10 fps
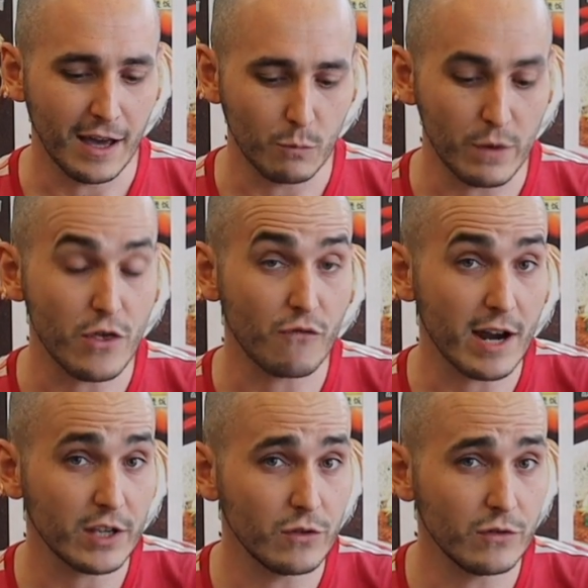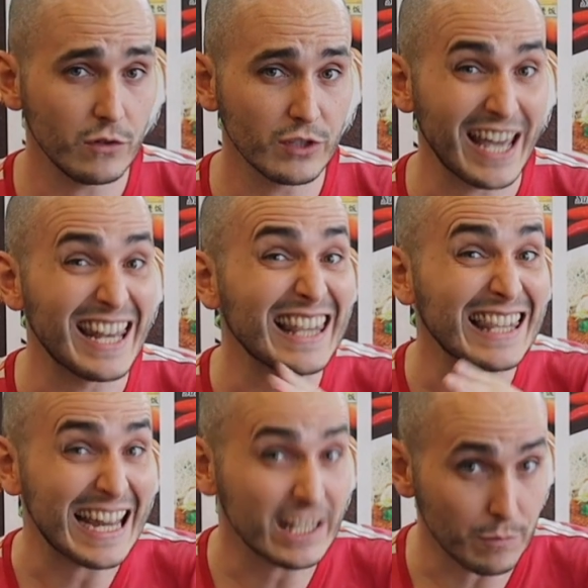with the rice noodles and a
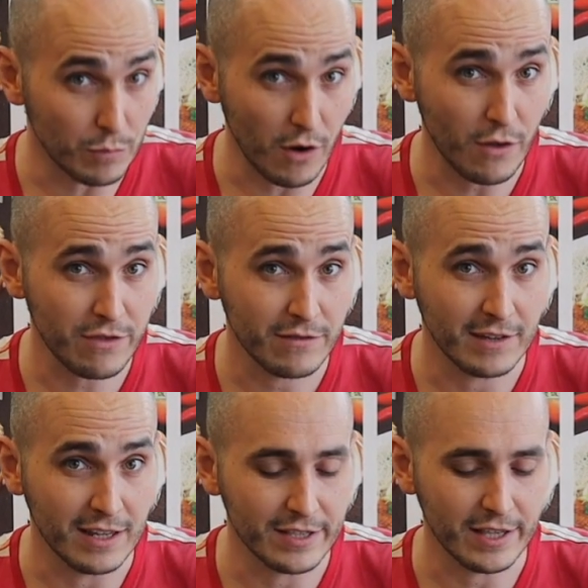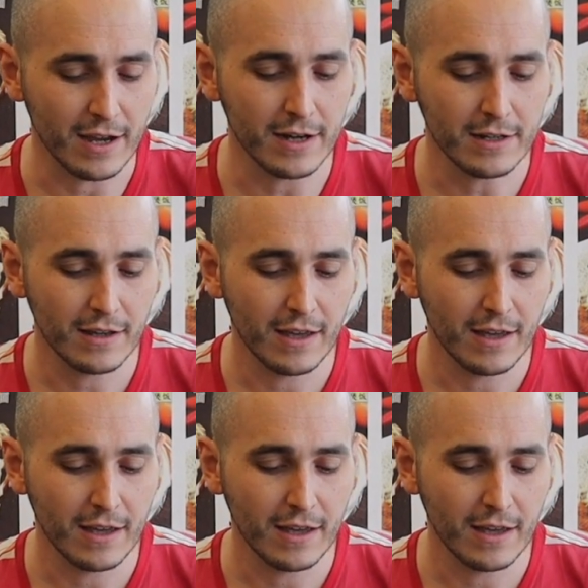lighter broth inside.